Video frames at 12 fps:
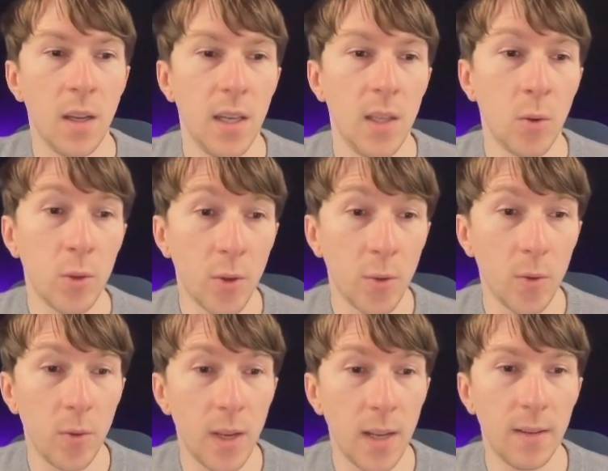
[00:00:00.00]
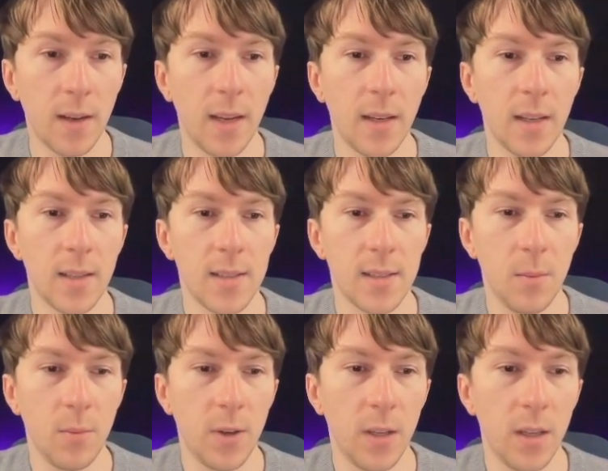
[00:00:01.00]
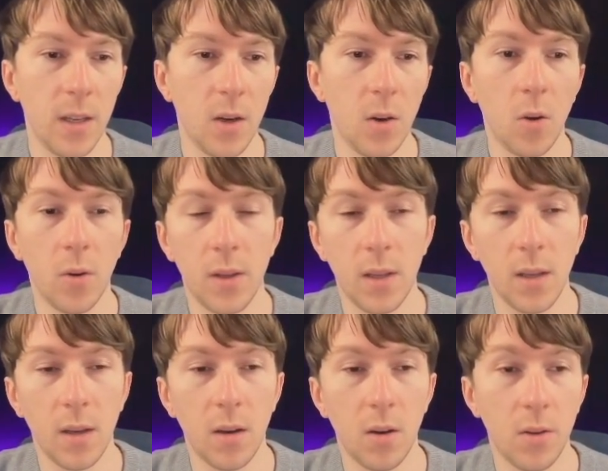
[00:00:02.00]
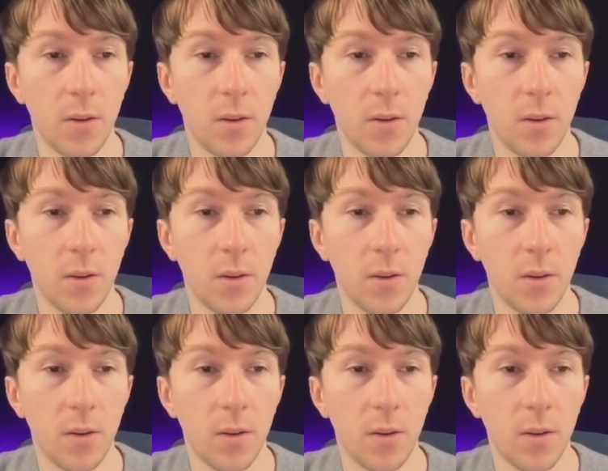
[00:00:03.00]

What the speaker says: In order to do that, I can simply go here on